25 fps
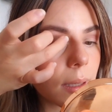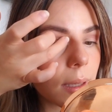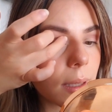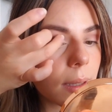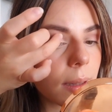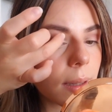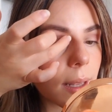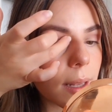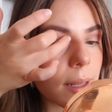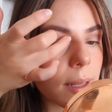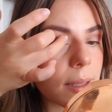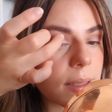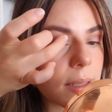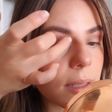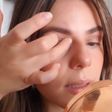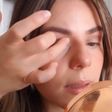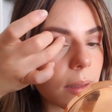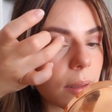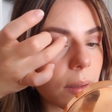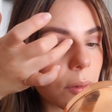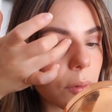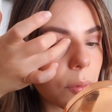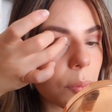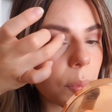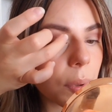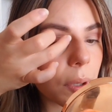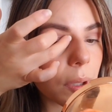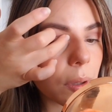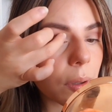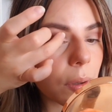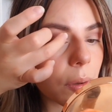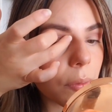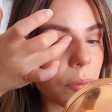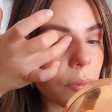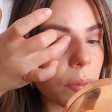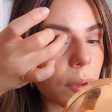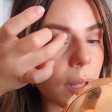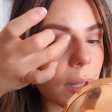There's a little bit
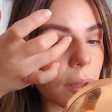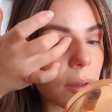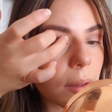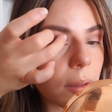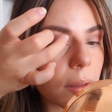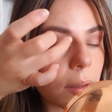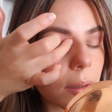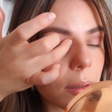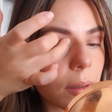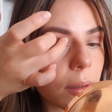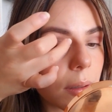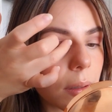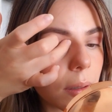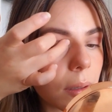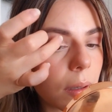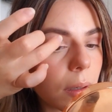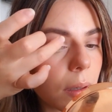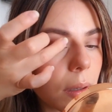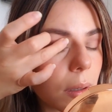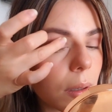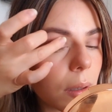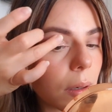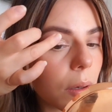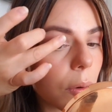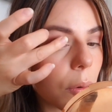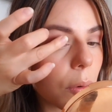of that glow